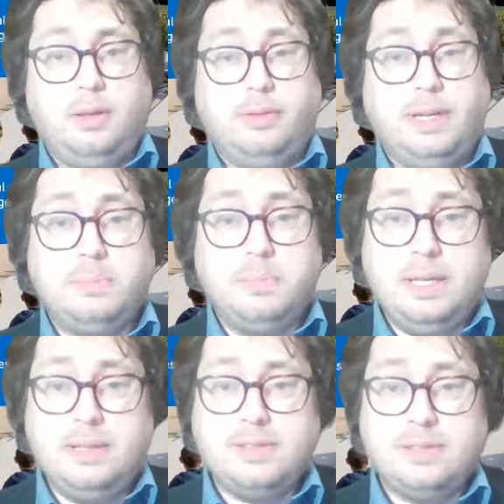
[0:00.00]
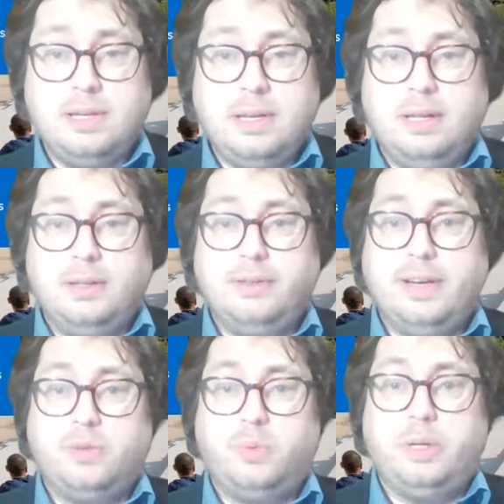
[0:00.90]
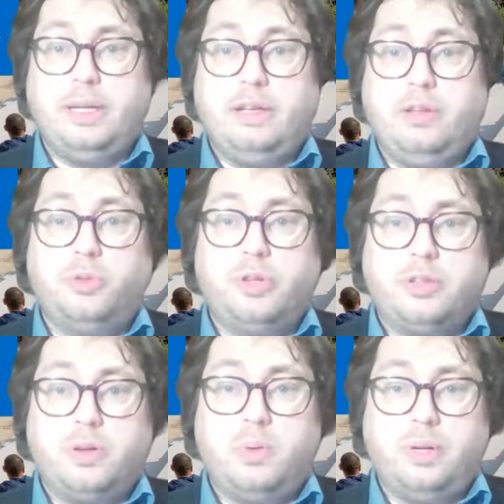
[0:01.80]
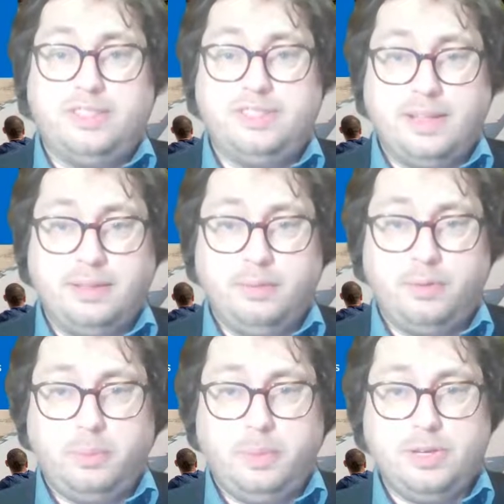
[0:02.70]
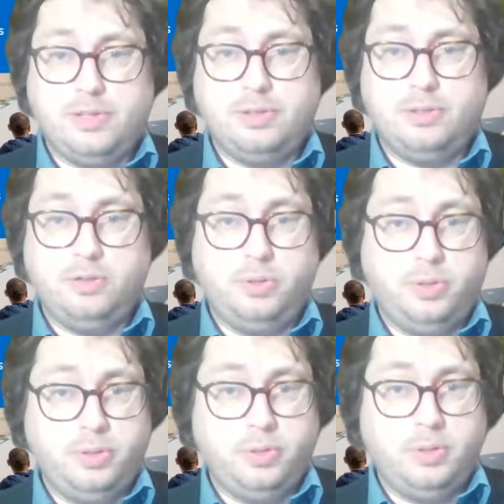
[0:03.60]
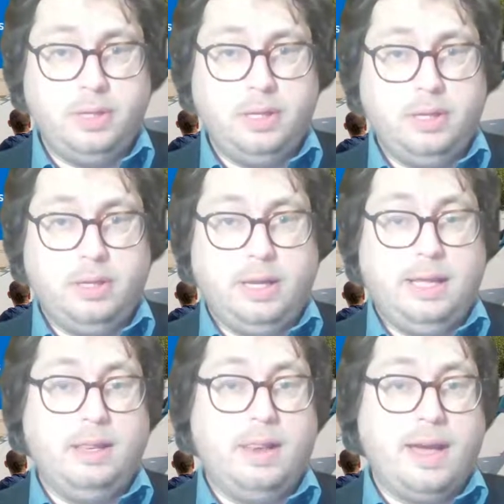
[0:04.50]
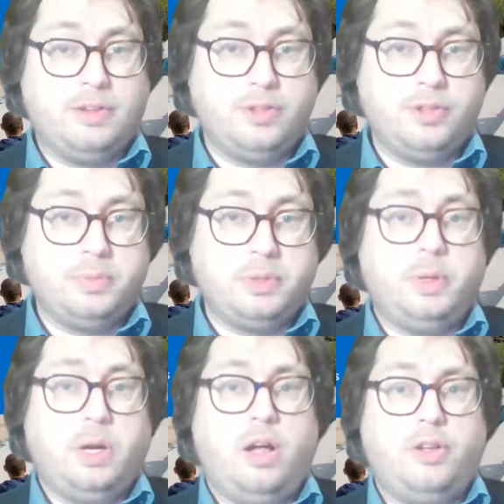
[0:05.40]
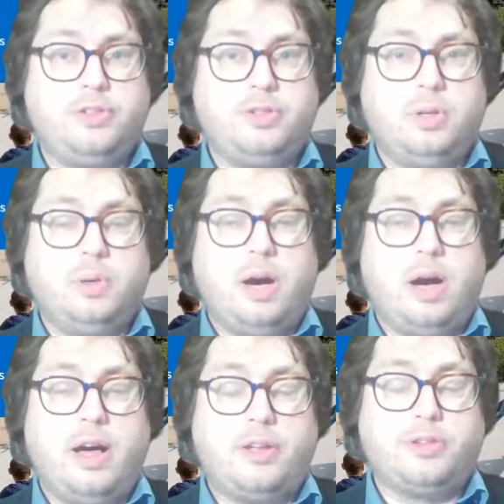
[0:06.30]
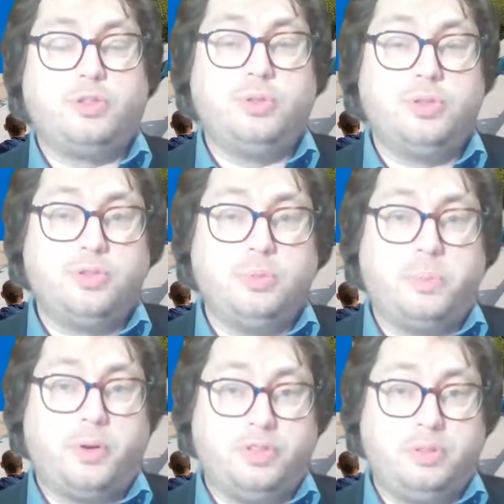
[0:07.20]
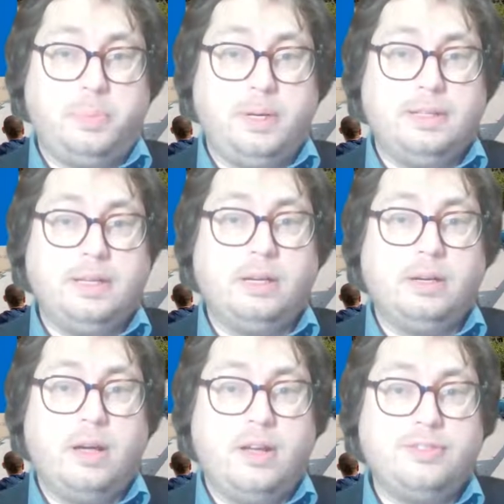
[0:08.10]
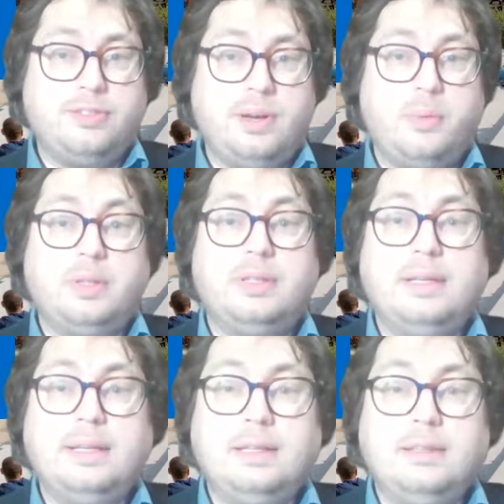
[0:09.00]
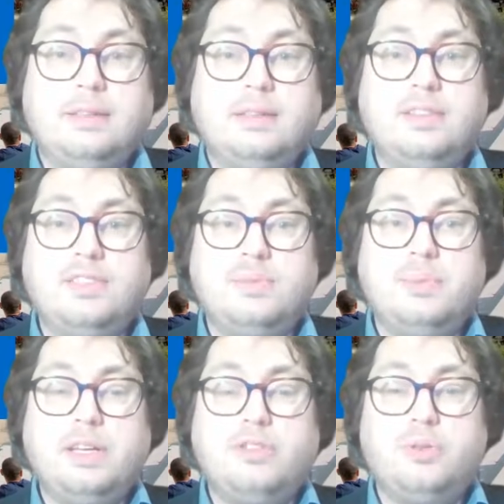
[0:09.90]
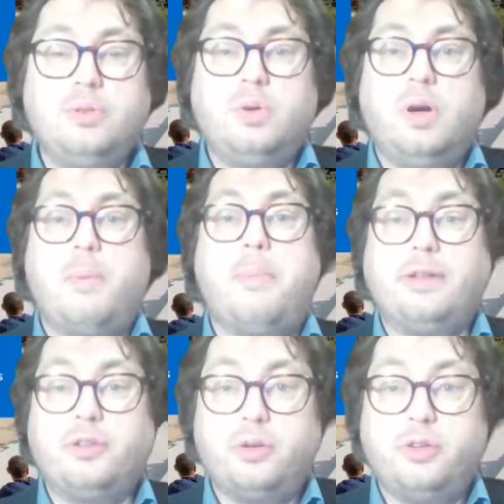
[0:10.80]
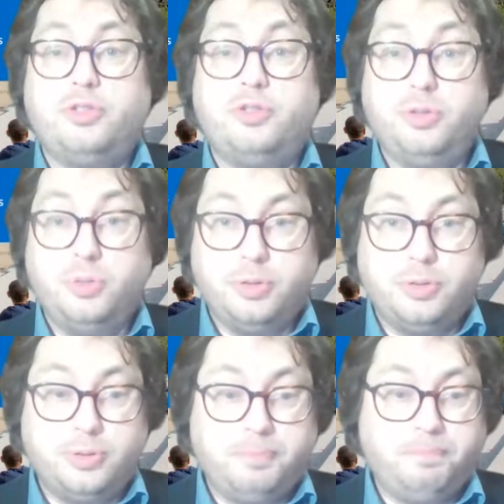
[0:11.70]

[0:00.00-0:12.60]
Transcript: That means that we do not only send information to you in lectures, but we also ask students to participate in class, and we think that this makes you a better student.